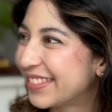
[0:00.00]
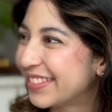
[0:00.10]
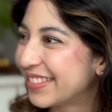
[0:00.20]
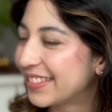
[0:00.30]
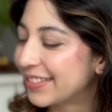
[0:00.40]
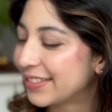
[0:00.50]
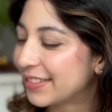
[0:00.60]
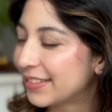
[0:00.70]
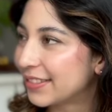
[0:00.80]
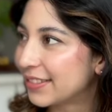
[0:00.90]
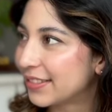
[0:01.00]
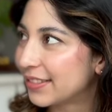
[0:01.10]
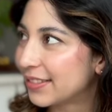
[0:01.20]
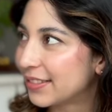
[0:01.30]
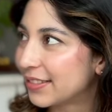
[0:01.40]

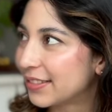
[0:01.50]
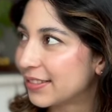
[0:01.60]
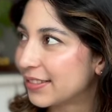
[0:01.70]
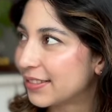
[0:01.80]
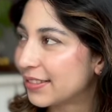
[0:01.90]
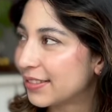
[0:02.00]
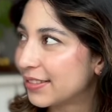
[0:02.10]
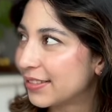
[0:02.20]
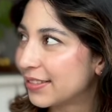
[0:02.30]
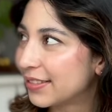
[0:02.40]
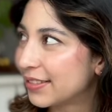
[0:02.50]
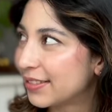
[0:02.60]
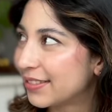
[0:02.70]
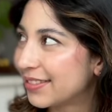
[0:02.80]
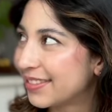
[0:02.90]

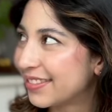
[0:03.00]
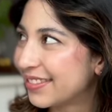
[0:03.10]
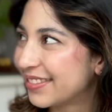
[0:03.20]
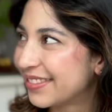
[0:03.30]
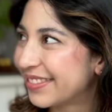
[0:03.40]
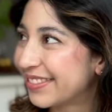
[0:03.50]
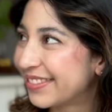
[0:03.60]
[no speech]